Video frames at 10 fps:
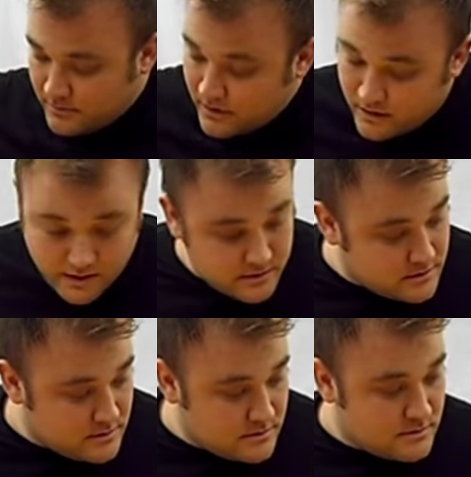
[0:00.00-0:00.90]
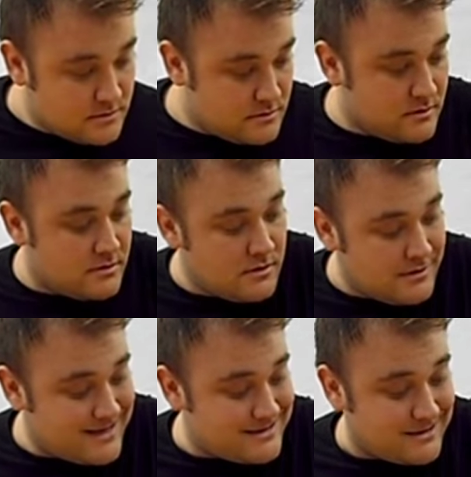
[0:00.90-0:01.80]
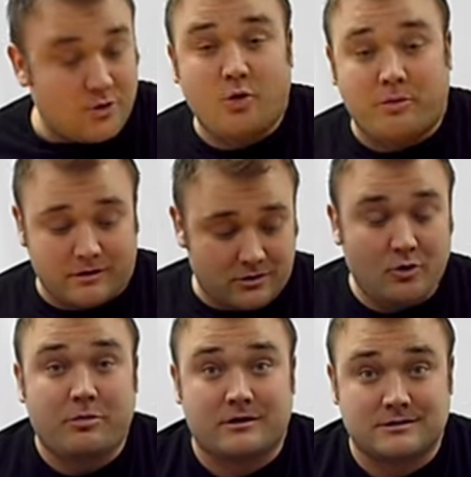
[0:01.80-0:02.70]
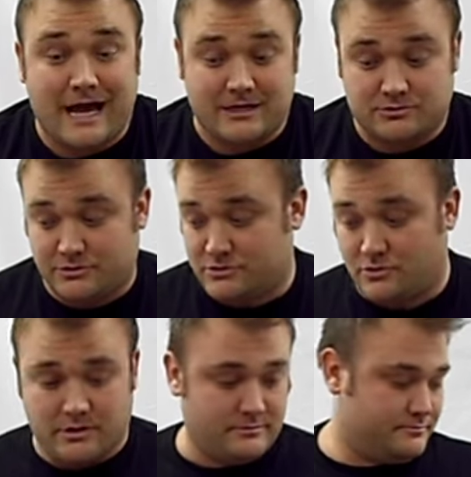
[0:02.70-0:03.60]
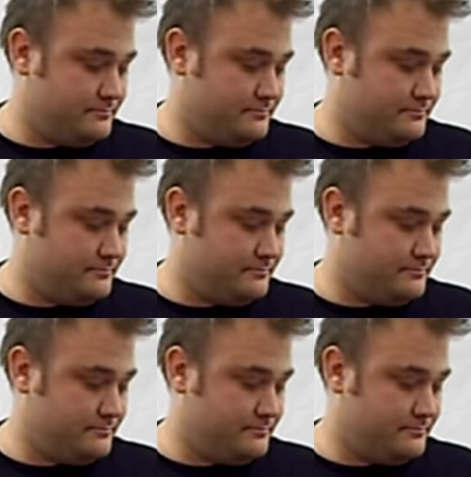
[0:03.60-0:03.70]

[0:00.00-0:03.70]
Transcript: But that's not the cool part. The cool part's the actual sword.